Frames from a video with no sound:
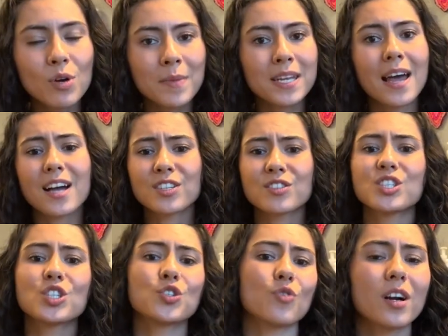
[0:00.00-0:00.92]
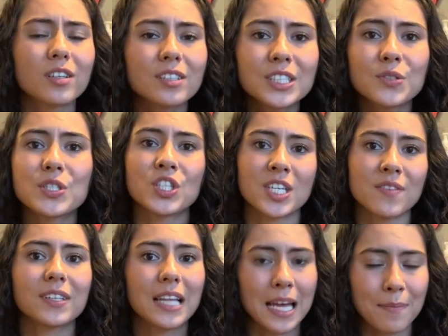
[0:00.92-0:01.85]
women actually struggle to
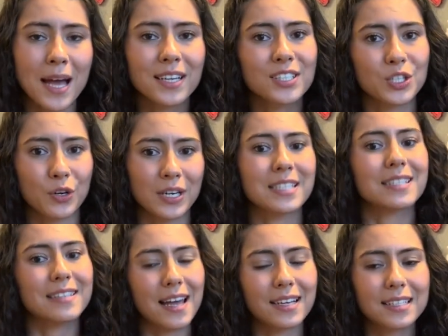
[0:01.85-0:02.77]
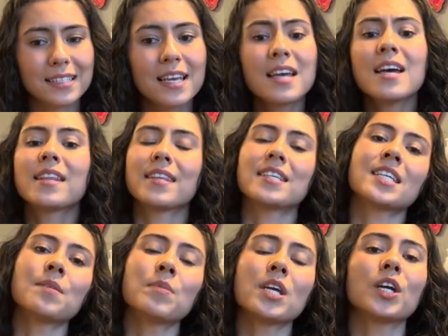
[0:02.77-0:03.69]
achieve climax during sex. This
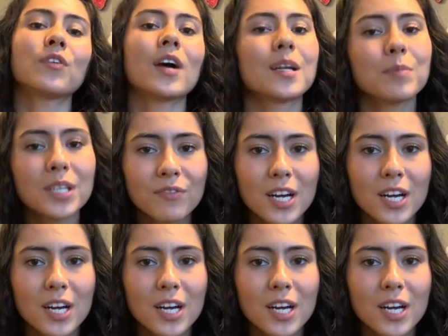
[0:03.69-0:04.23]
can be incredibly